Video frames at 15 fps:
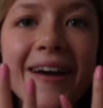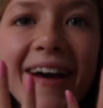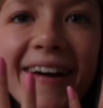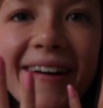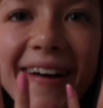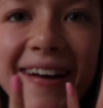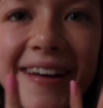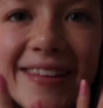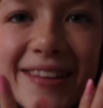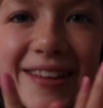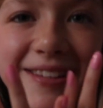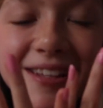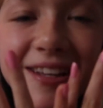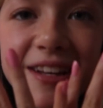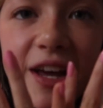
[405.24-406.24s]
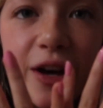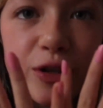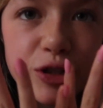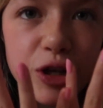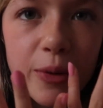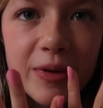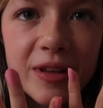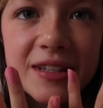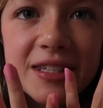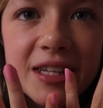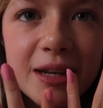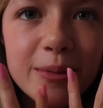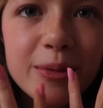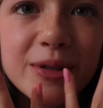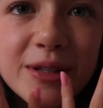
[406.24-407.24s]
Okay, these are the nails. You can't really see
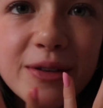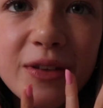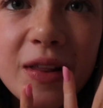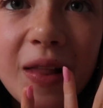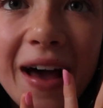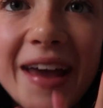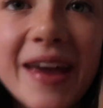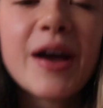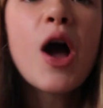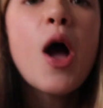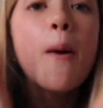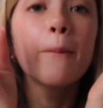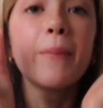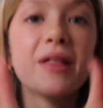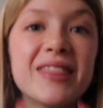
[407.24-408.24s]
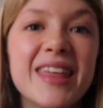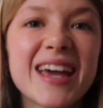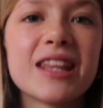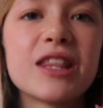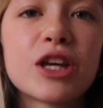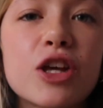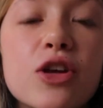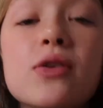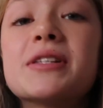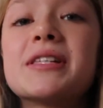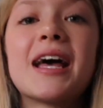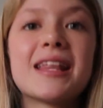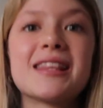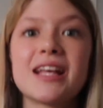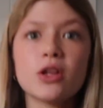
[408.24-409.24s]
them because of the lighting, but they are the cutest.
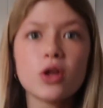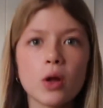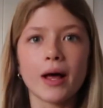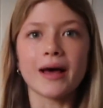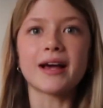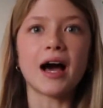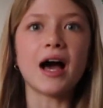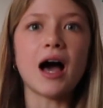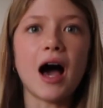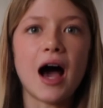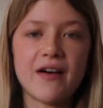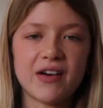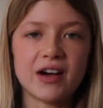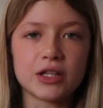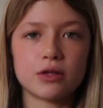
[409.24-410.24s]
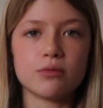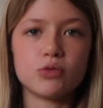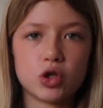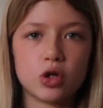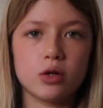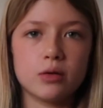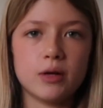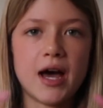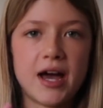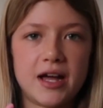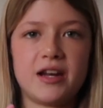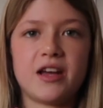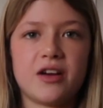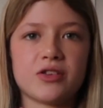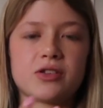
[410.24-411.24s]
They look like I've had them done at
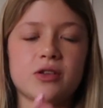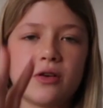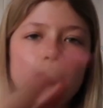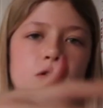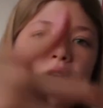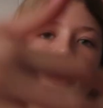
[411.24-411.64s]
a nail salon.